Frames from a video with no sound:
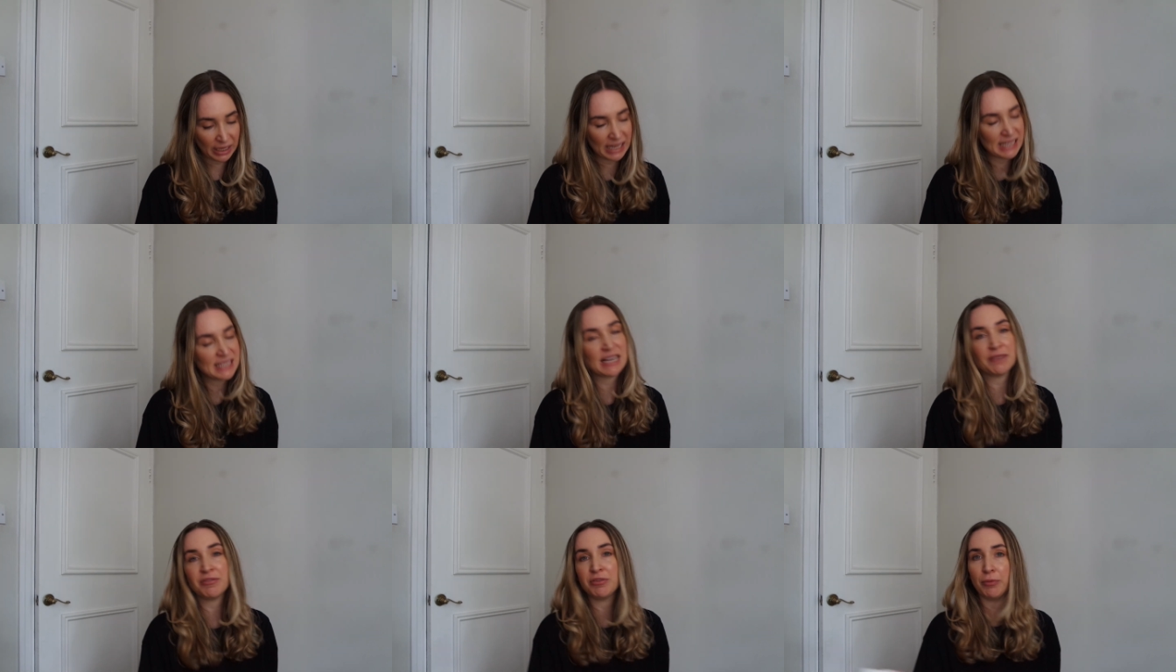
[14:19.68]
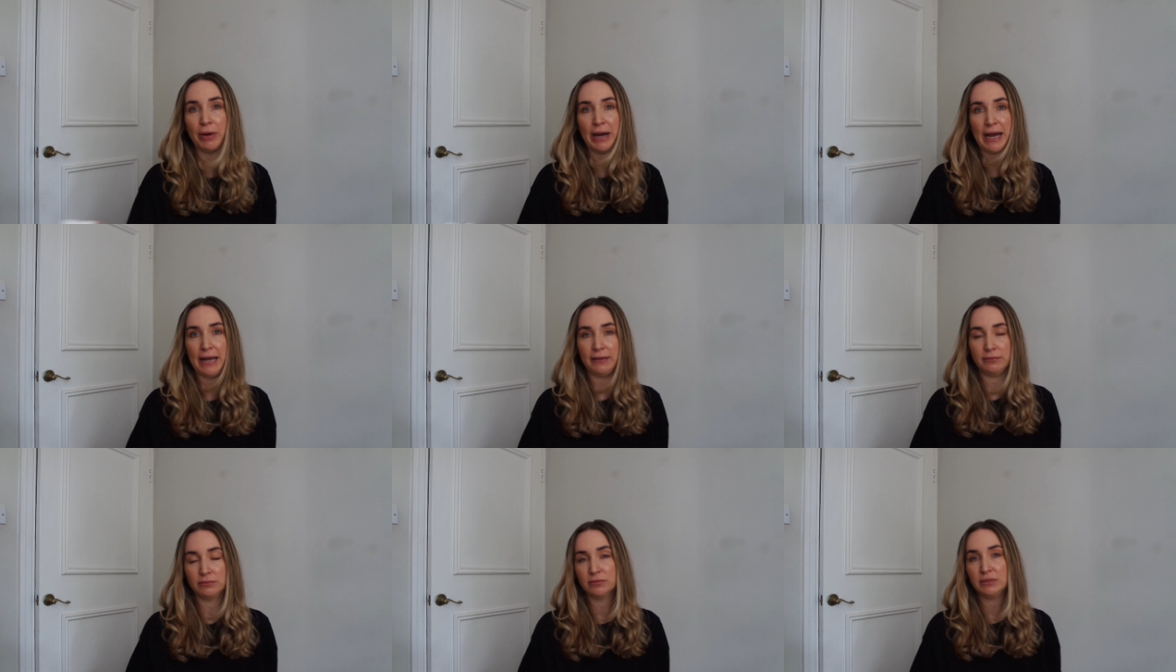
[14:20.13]
It's
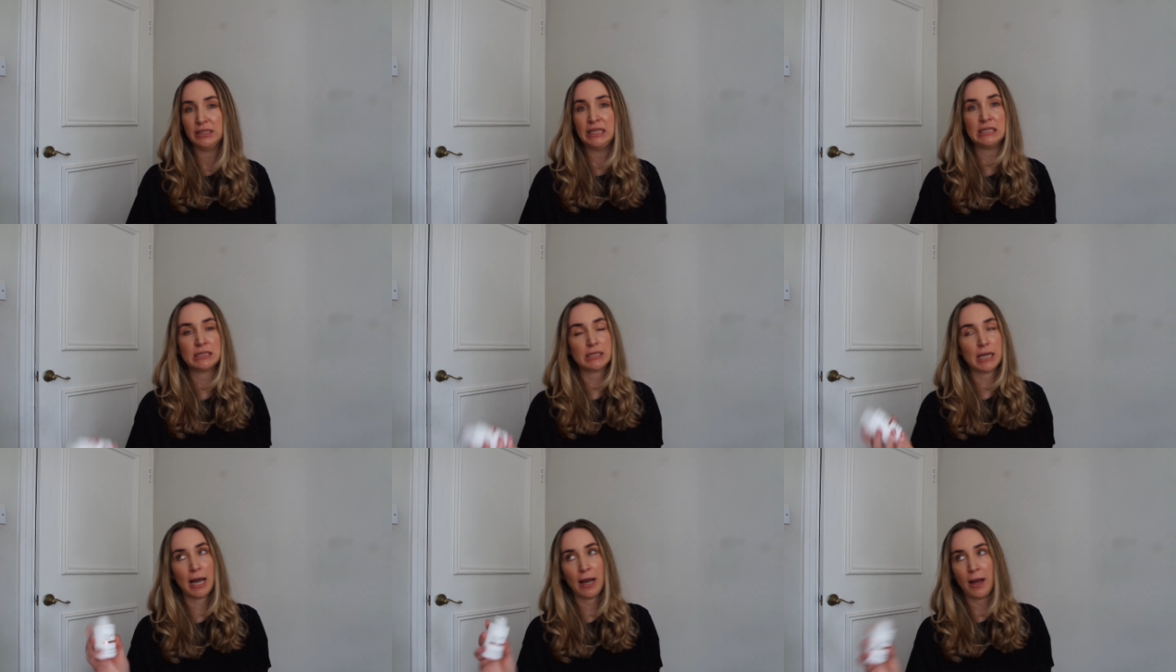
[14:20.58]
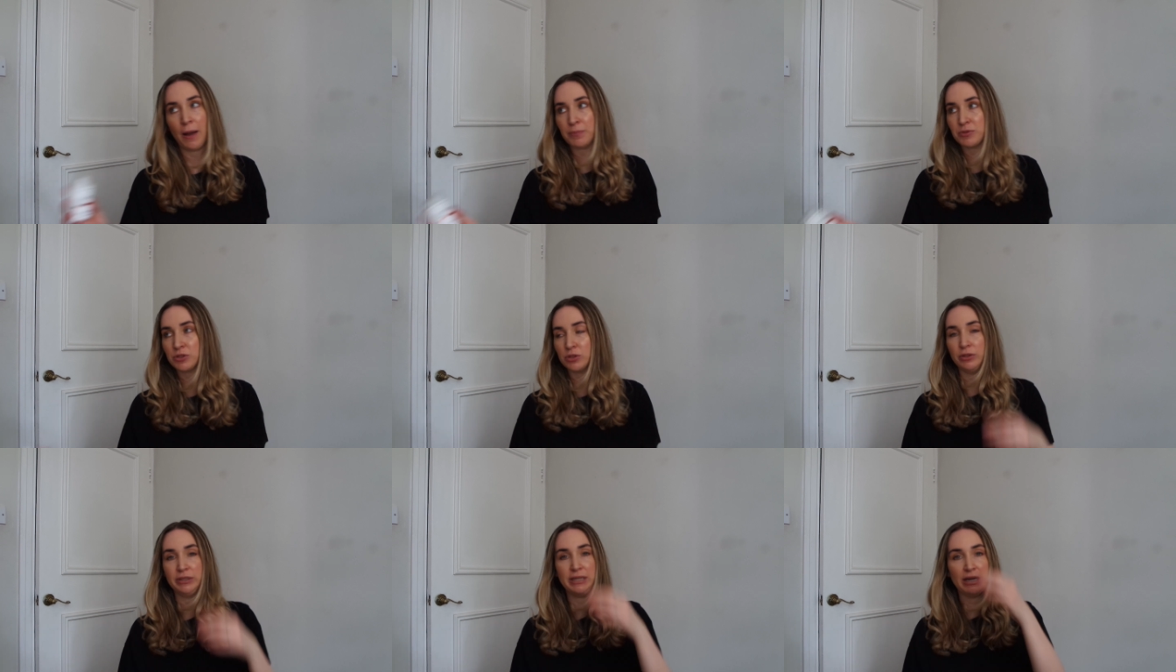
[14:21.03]
everywhere. It's
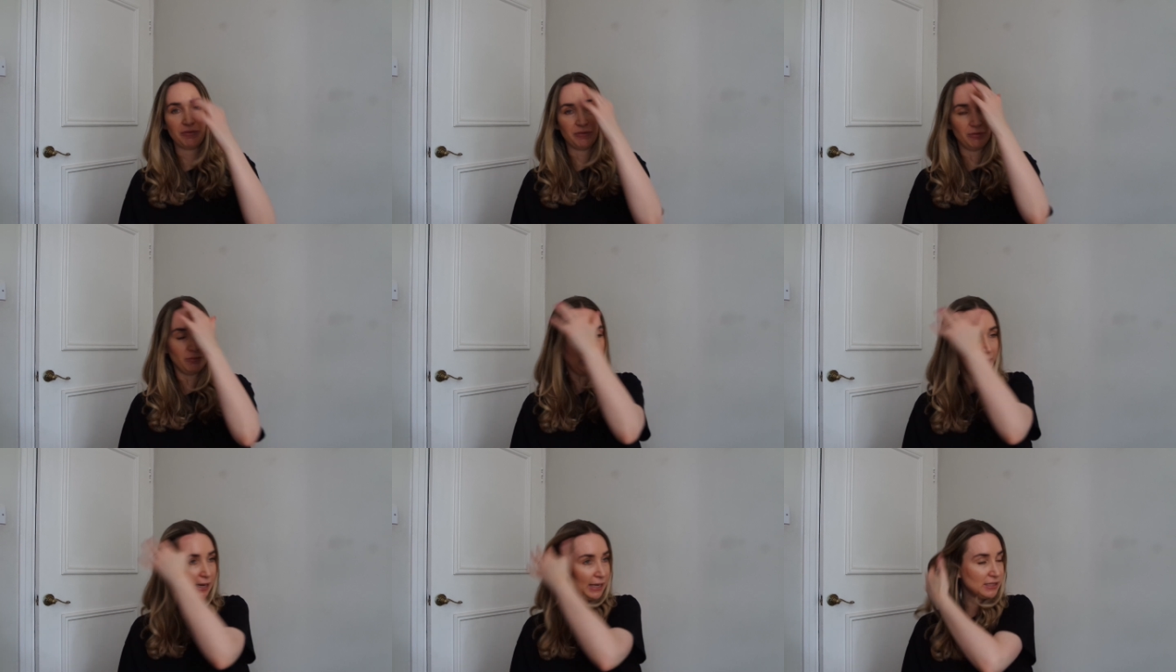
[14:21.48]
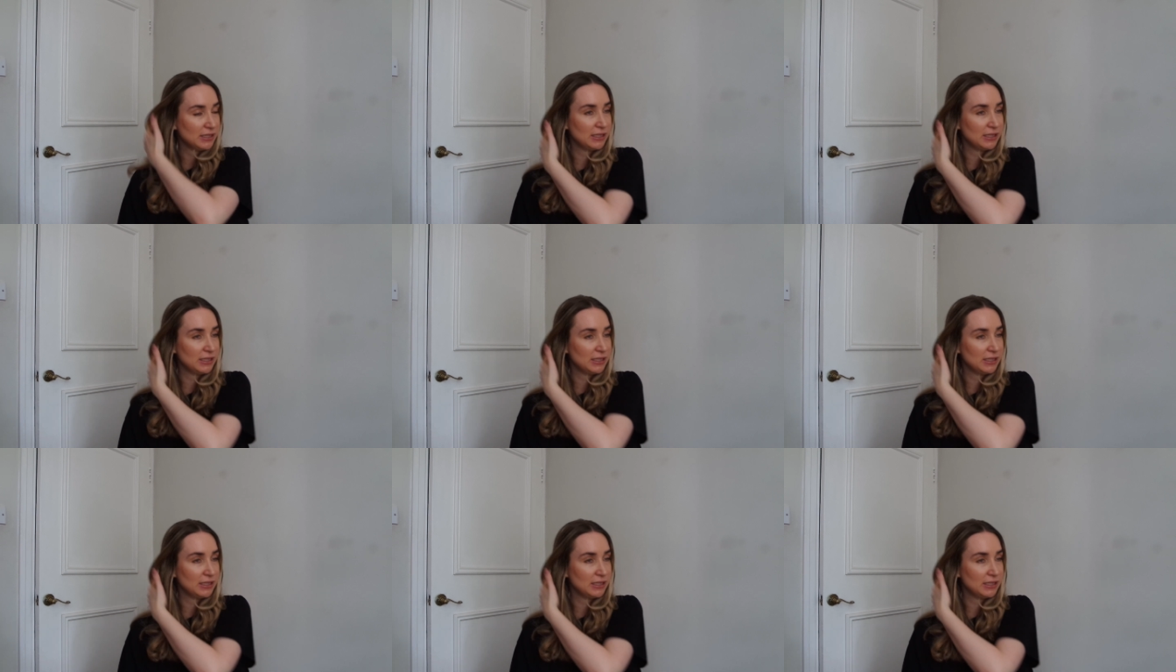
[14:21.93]
absolutely everywhere.